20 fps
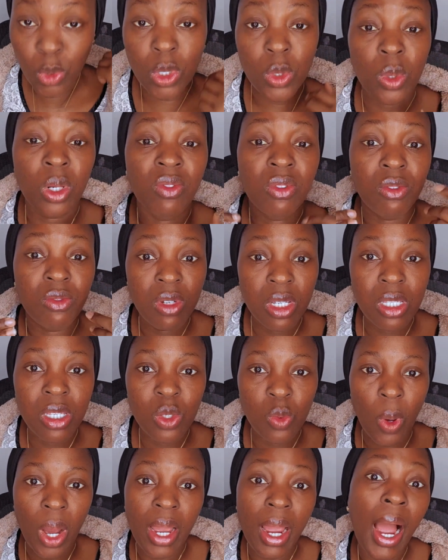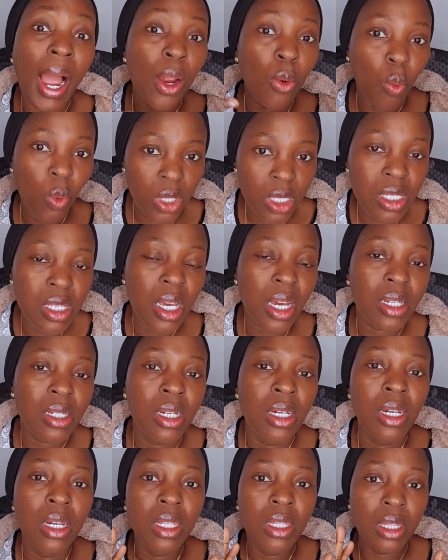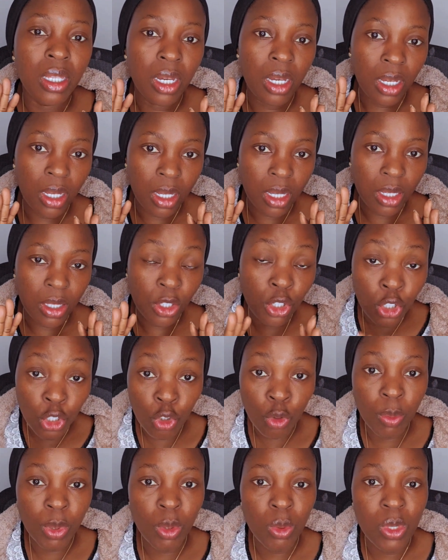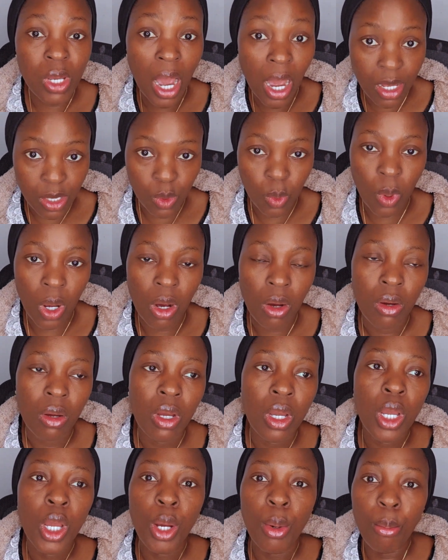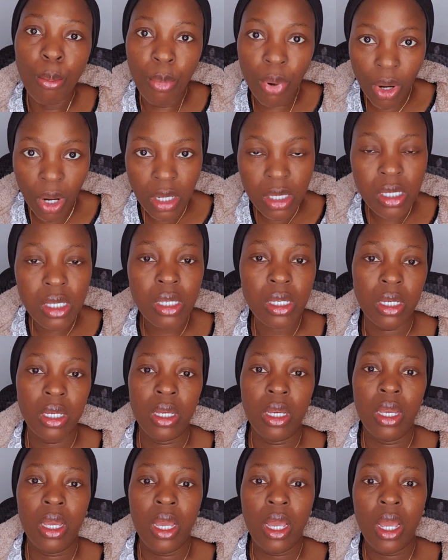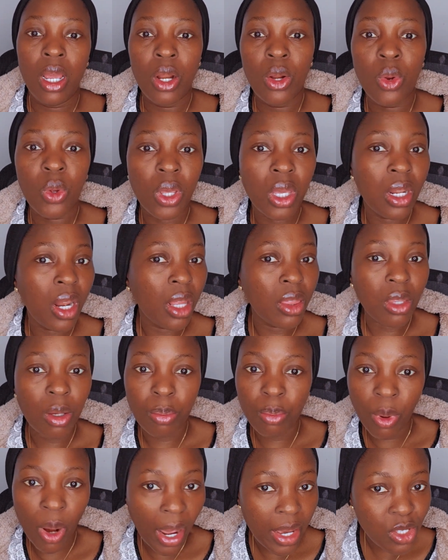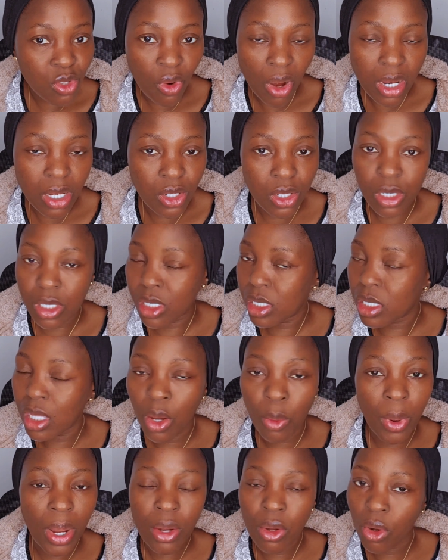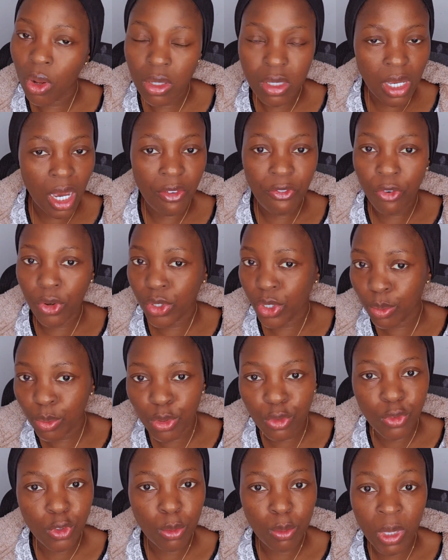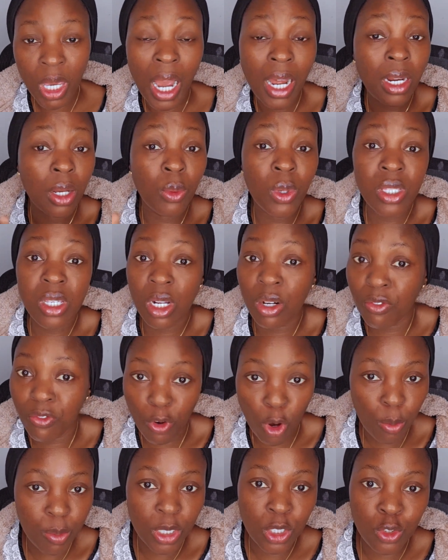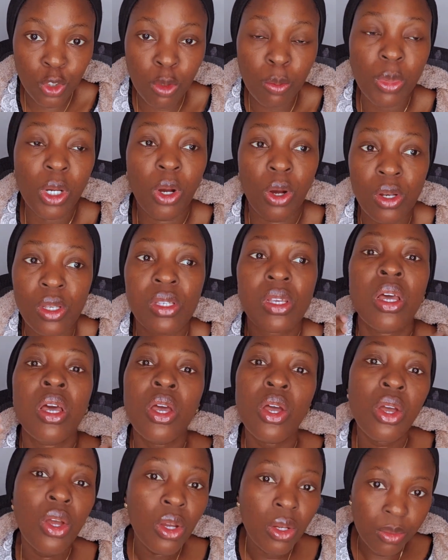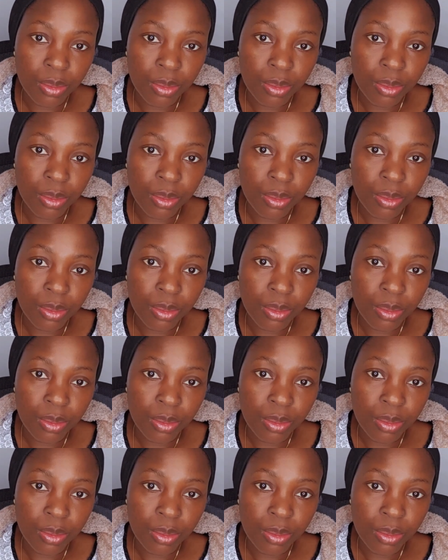which was one of the reasons why I wanted the new build as well. But looking at the price ranges, they were not affordable for me. And I wanted a 4 bedroom because